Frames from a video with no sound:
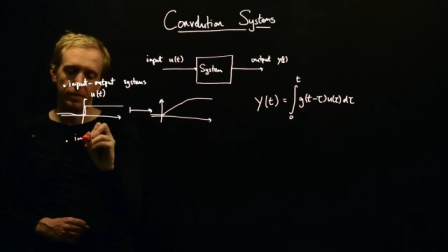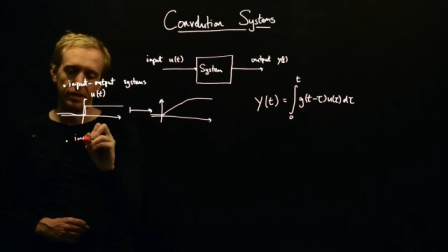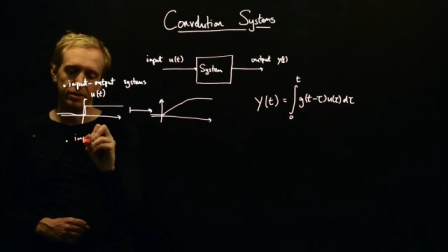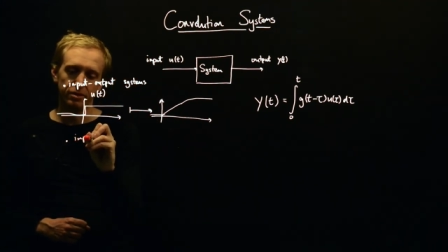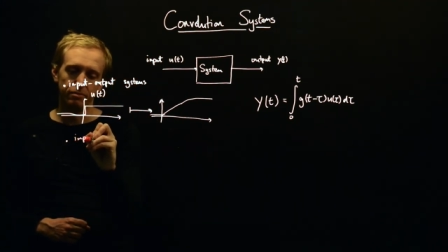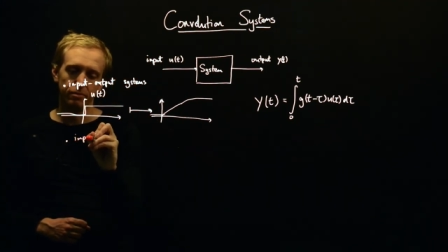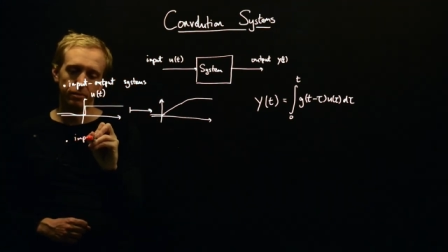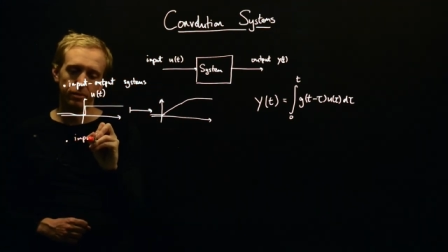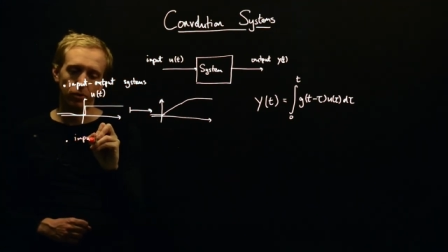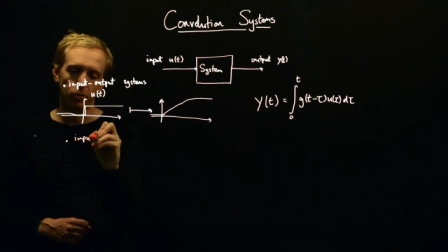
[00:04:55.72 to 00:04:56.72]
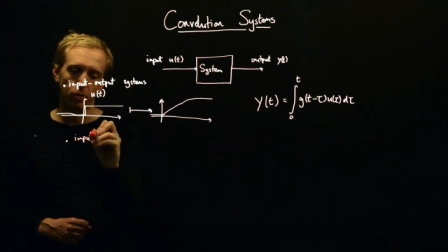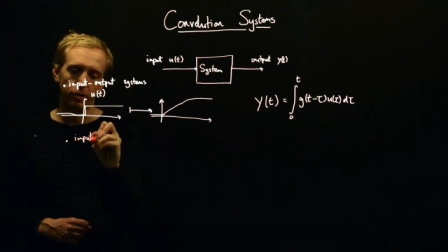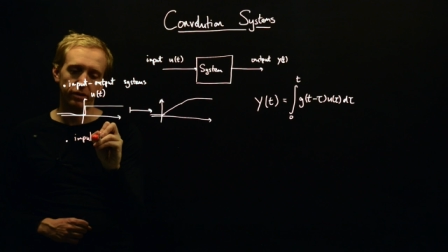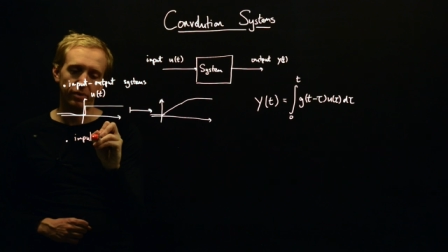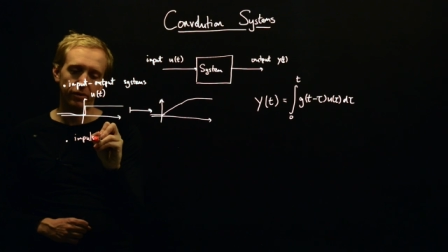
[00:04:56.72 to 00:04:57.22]
let's not
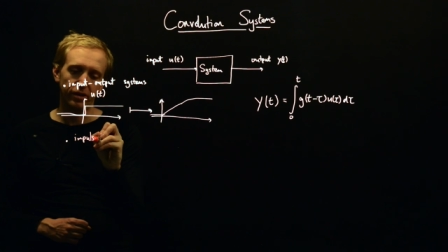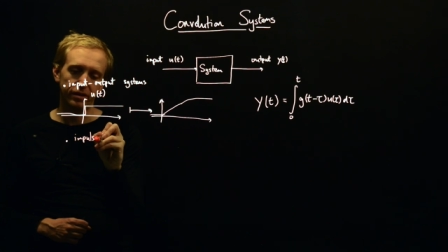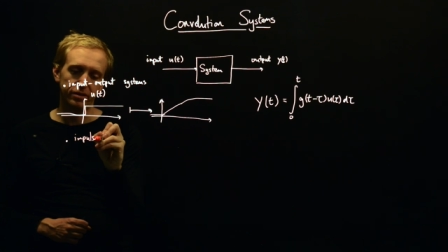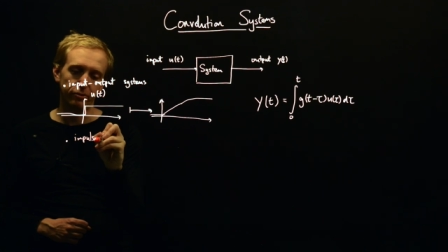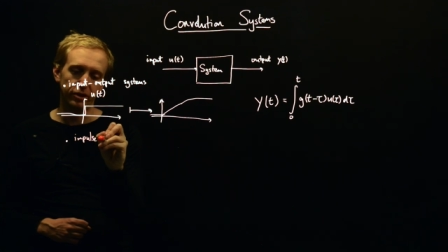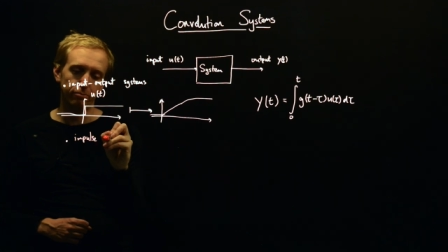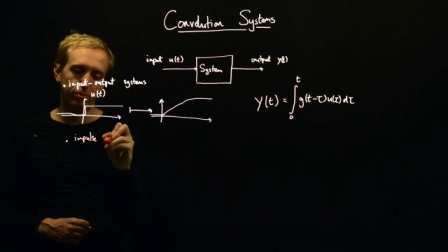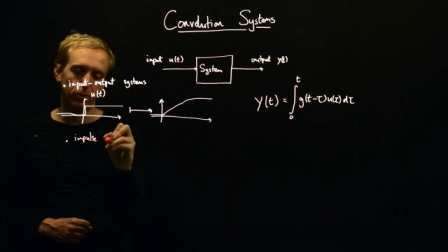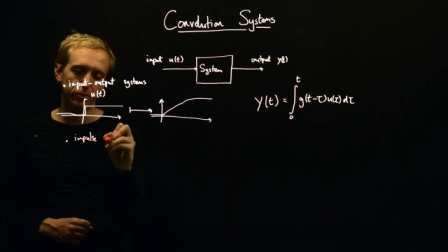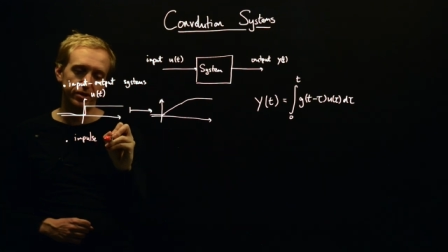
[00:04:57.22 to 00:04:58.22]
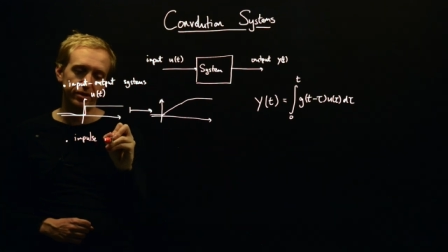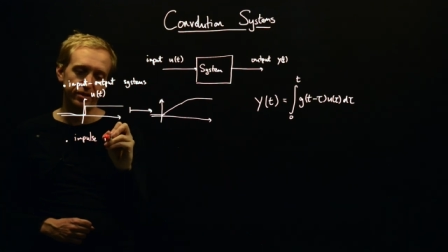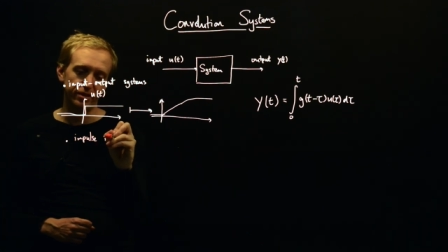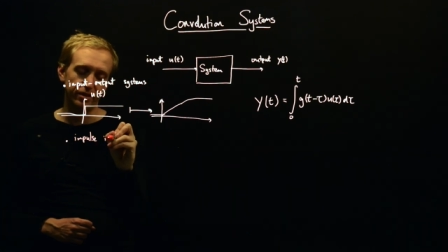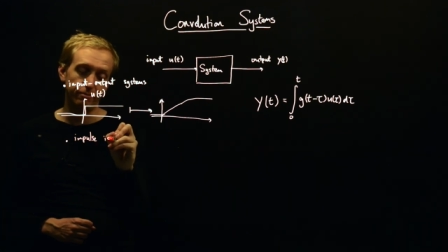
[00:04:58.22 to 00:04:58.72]
worry about that. So impulse
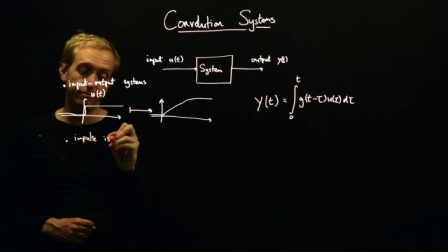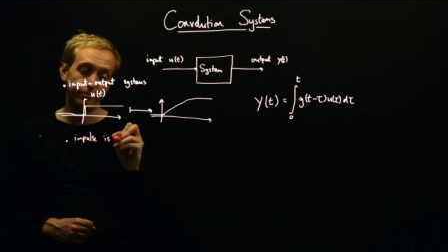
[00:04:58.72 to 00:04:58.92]
is a